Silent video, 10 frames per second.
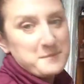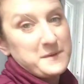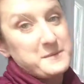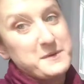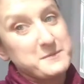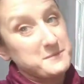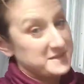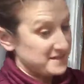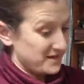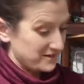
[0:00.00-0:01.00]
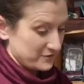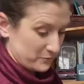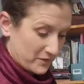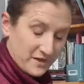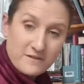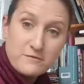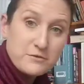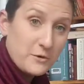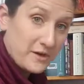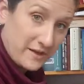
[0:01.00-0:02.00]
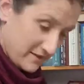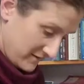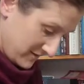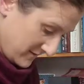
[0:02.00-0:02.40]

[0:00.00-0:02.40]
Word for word: but I'm probably not going to work on the floor again.